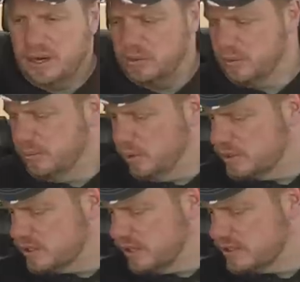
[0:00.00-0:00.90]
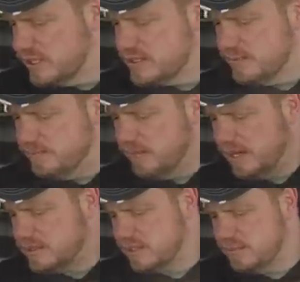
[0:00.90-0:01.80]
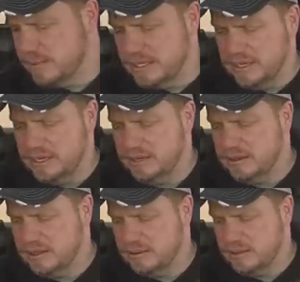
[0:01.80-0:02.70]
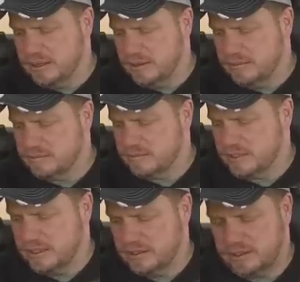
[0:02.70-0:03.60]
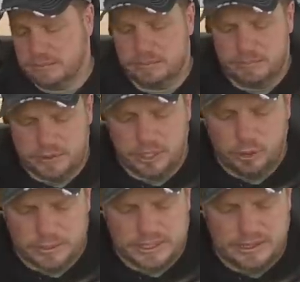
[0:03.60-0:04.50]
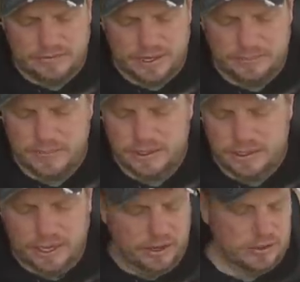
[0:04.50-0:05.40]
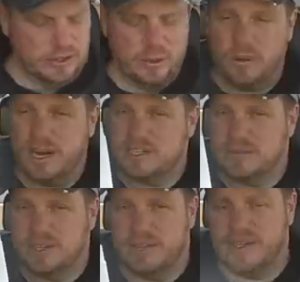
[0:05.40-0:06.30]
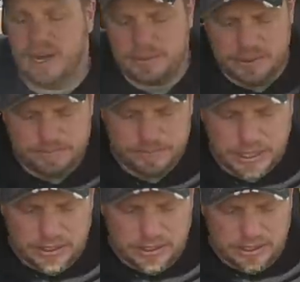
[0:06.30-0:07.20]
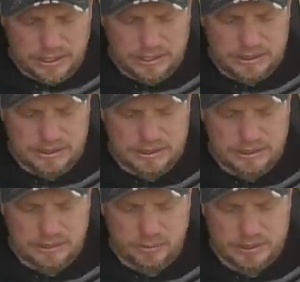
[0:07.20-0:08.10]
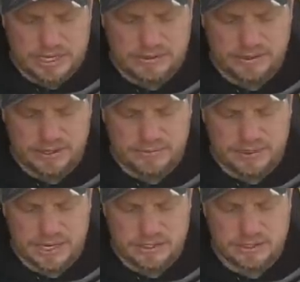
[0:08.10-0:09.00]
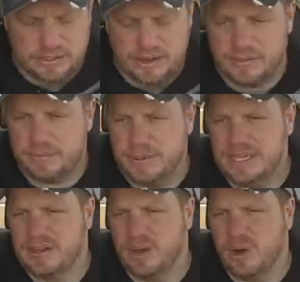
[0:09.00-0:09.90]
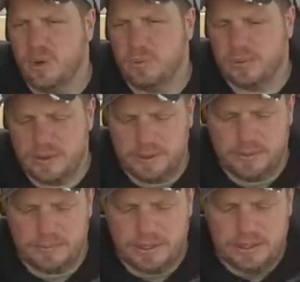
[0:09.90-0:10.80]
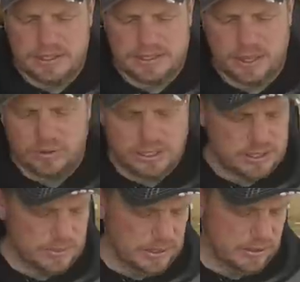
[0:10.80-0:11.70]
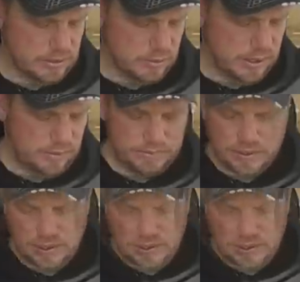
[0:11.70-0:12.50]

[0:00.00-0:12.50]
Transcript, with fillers: Remote start system, that's going to be in the ginormous key fob, and also the watch if you have that option. And the voice activated navigation. I have a B&O premium sound system in here as well.